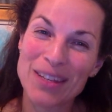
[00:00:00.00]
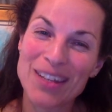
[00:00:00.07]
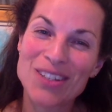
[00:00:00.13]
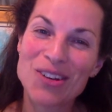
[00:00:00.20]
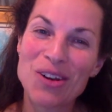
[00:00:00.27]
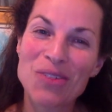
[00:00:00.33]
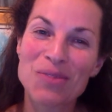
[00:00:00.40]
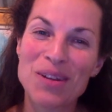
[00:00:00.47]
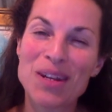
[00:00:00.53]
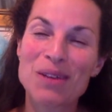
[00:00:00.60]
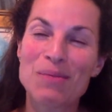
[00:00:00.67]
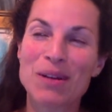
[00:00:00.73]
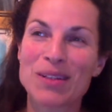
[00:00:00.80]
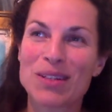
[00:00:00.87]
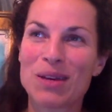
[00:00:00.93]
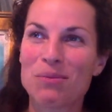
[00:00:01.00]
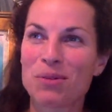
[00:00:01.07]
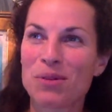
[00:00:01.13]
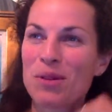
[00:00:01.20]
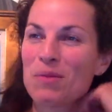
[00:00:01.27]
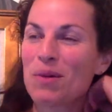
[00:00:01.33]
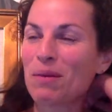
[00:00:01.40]
I started reading about temporal
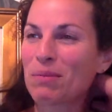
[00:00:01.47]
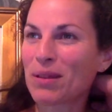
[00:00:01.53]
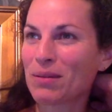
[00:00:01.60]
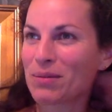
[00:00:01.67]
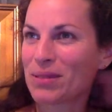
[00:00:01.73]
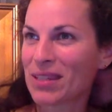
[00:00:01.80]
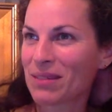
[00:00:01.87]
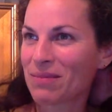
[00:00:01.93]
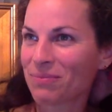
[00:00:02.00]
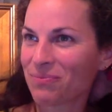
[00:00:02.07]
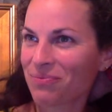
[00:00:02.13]
lobe epilepsy.